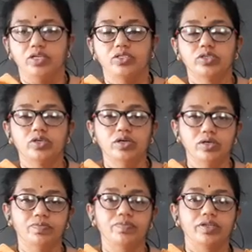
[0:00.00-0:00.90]
So,
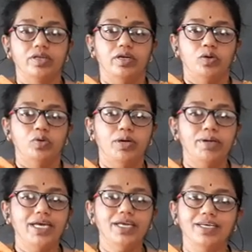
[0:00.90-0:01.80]
who am
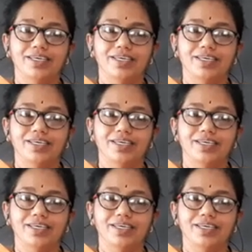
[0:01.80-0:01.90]
I?